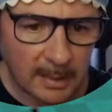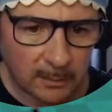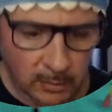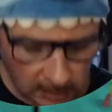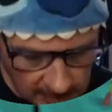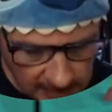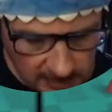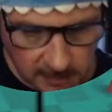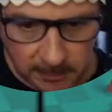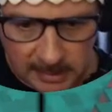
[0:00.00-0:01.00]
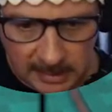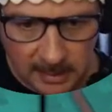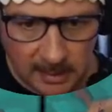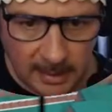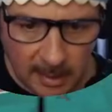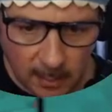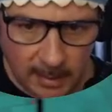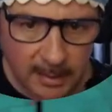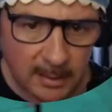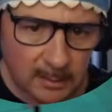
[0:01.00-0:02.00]
I'll just get some signaling
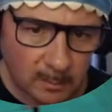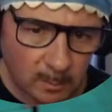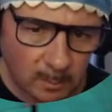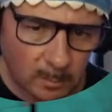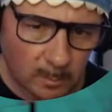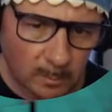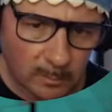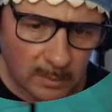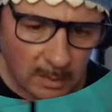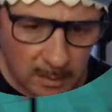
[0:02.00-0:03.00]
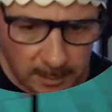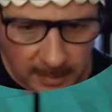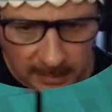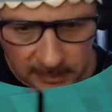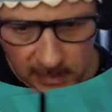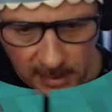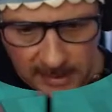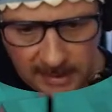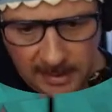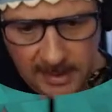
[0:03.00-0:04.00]
going. Looks a bit
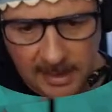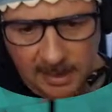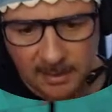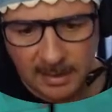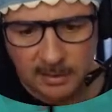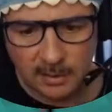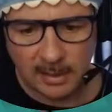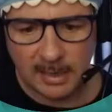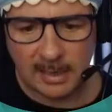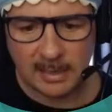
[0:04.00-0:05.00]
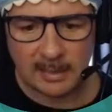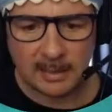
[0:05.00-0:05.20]
untidy there. I think it's okay.